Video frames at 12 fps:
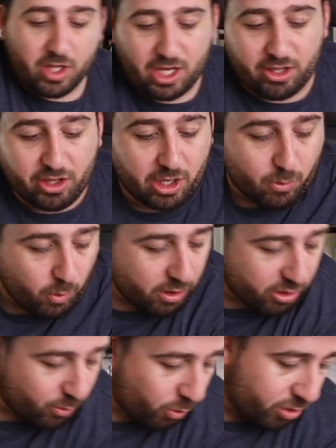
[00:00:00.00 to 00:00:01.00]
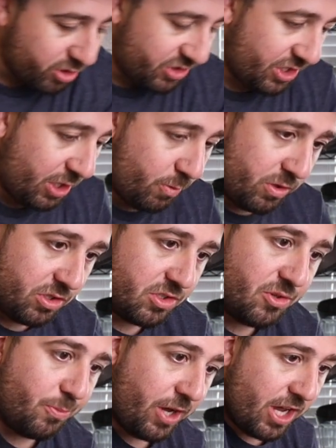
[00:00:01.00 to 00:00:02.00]
and like one of the worst sandwiches
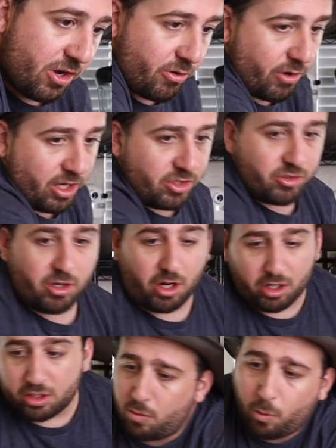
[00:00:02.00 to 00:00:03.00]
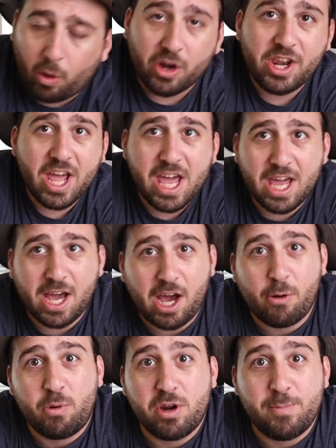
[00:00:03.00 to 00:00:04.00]
to buy at a restaurant. One day
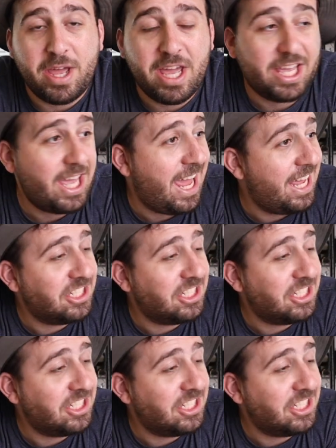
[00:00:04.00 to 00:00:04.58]
I want to make a